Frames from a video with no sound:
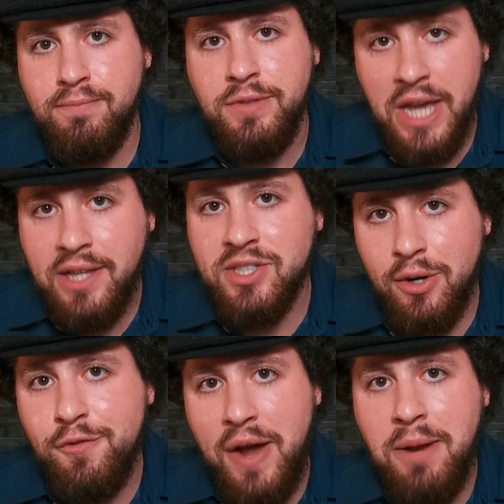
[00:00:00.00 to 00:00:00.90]
Jan's going
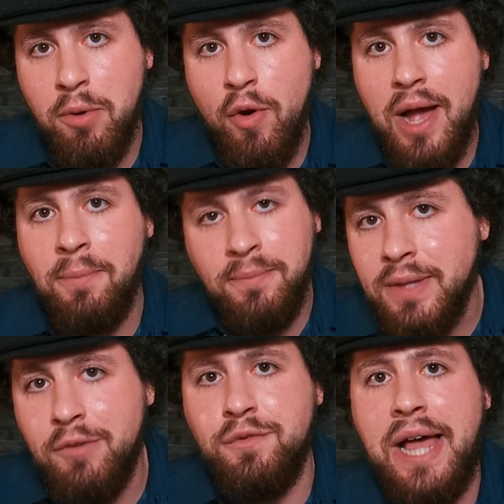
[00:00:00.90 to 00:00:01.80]
to find Marab
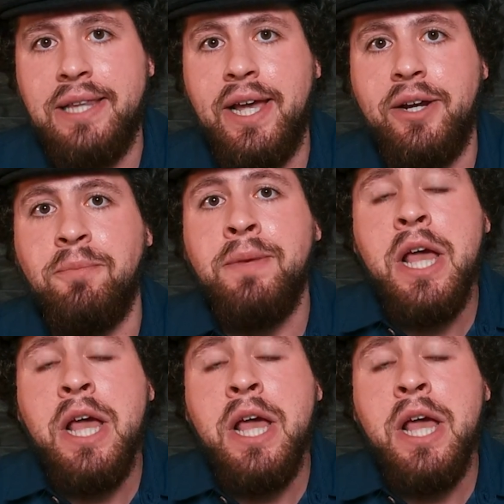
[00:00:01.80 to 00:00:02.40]
and flatline him.